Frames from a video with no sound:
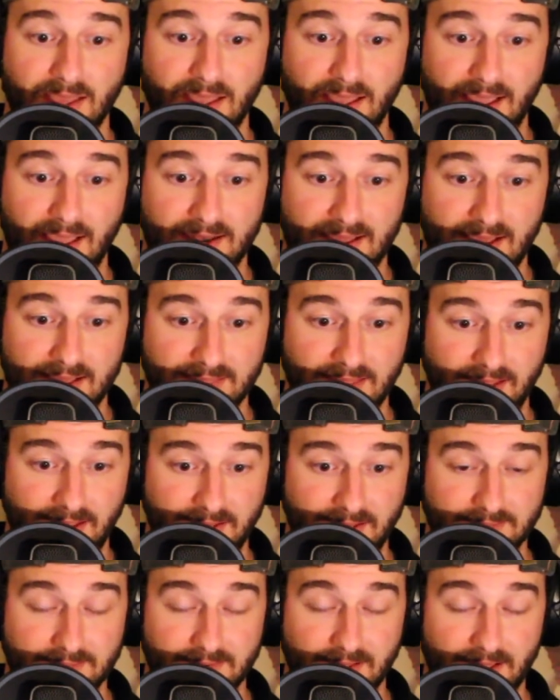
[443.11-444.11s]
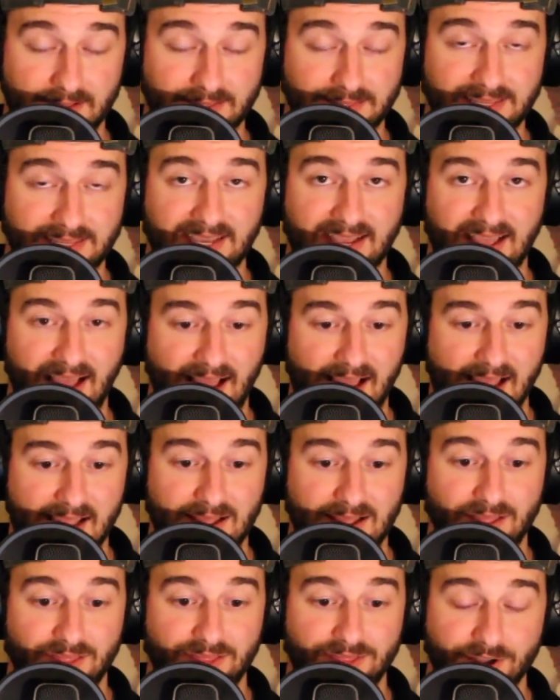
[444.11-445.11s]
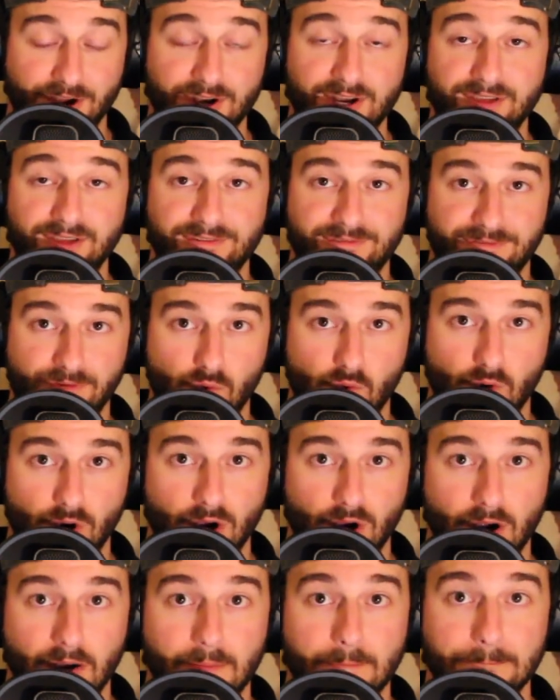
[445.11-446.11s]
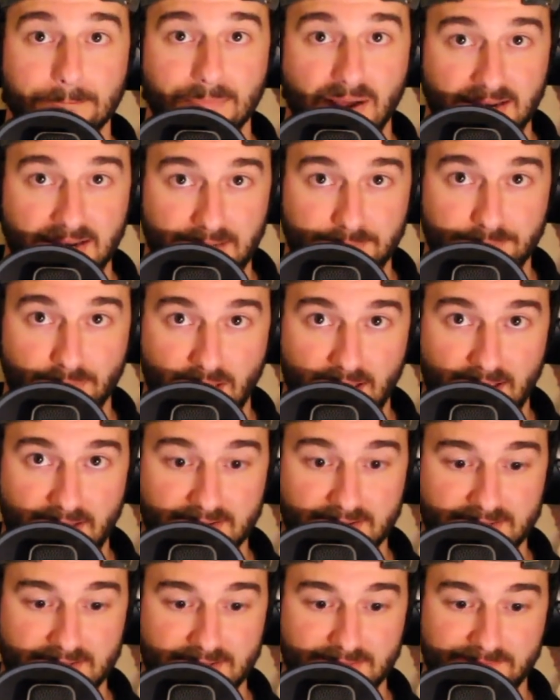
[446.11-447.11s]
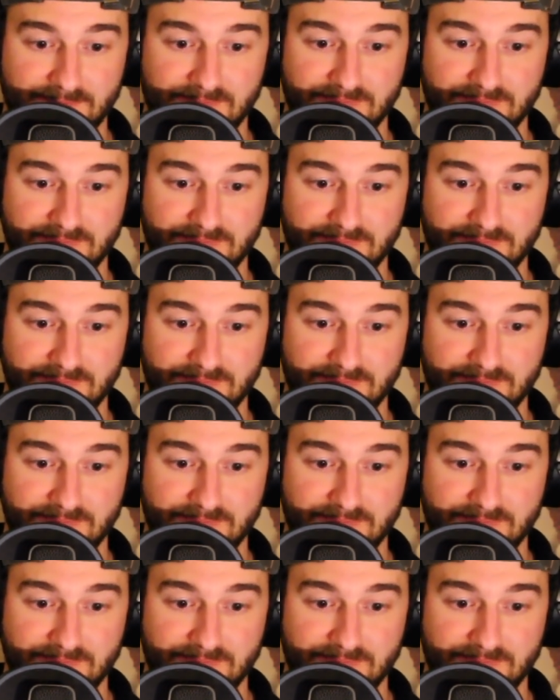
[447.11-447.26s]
and had a league-high 34 money plays.